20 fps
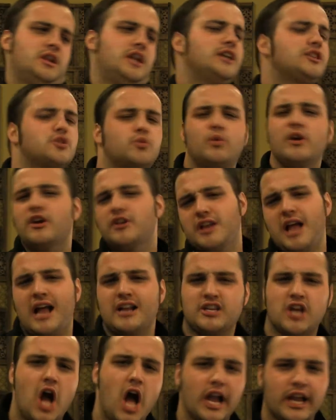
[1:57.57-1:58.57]
It's weird
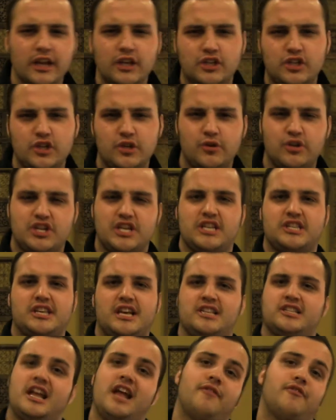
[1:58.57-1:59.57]
not talking to you, she
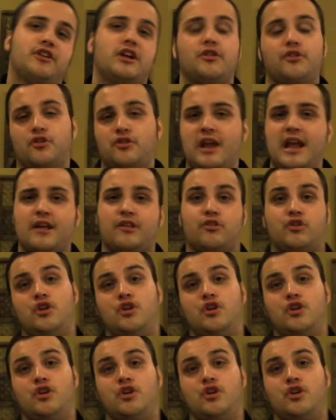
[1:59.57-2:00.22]
says, every other day.